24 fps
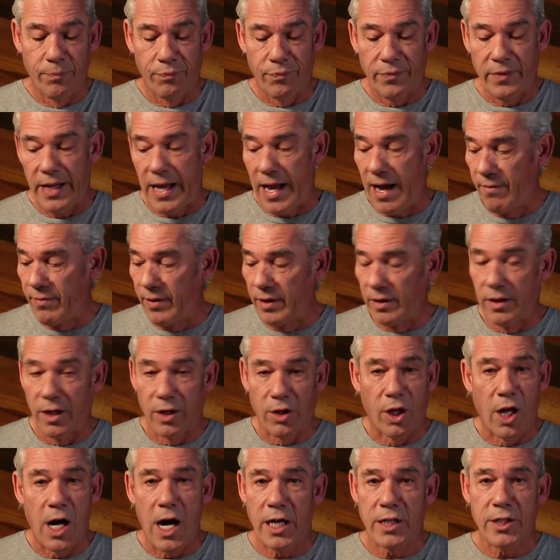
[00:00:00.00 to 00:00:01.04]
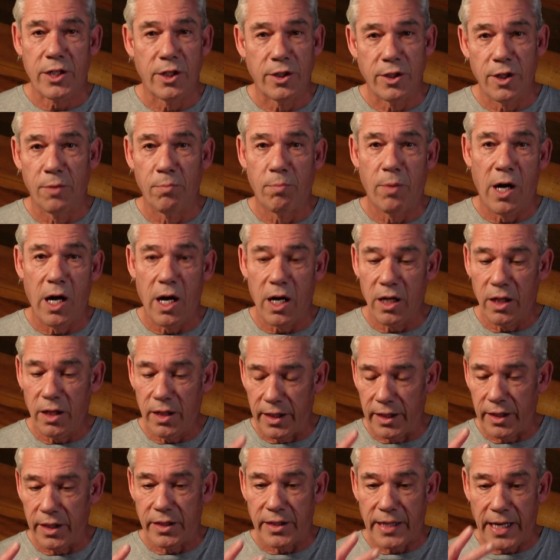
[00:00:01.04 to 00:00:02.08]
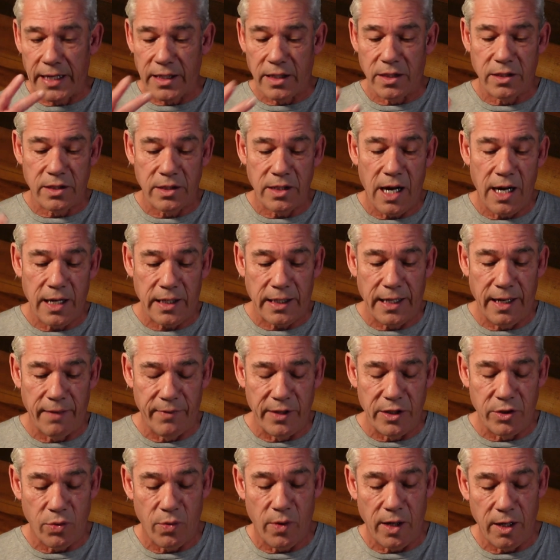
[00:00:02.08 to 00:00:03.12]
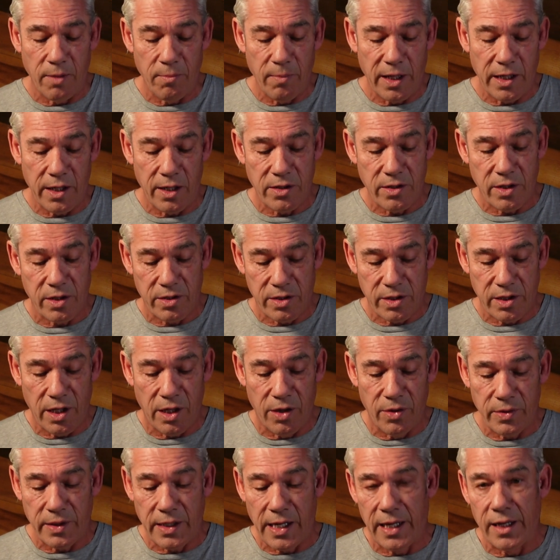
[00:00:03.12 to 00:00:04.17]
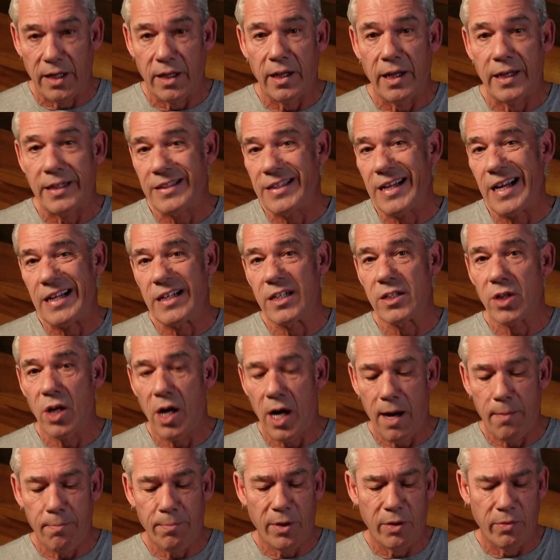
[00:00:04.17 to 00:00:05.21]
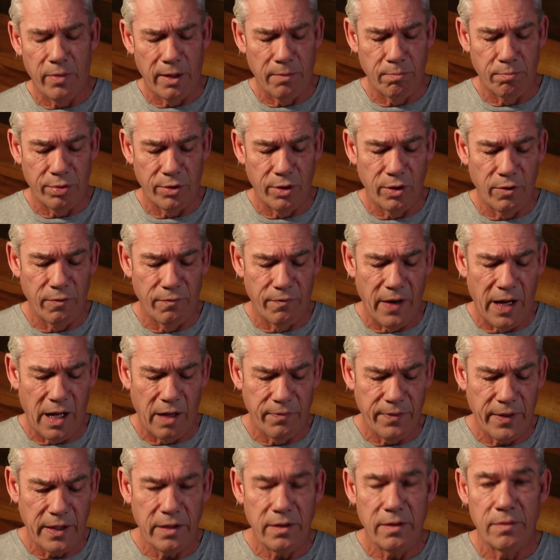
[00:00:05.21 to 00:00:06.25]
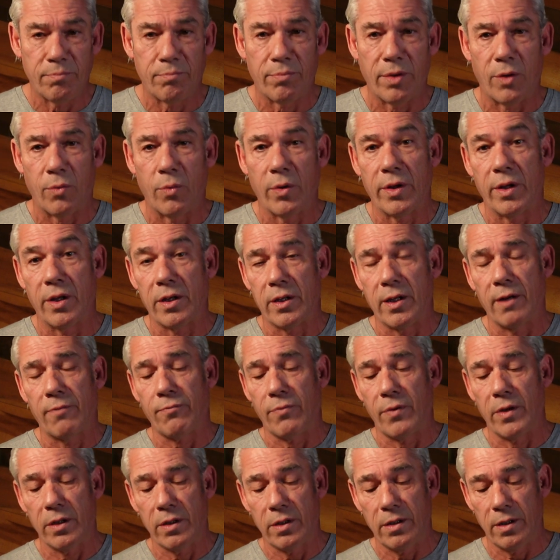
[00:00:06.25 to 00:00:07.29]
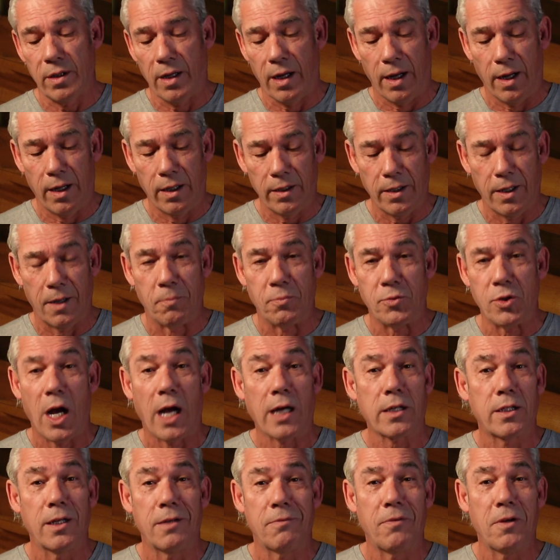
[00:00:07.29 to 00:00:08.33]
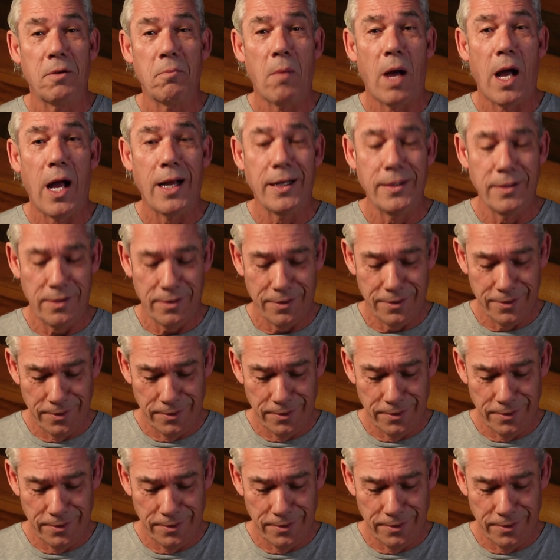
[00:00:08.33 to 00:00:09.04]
have a little oxygen bottle and you take a suck every 20 minutes or so, kind of like Dennis Hopper in Blue Velvet, but with a different objective in mind,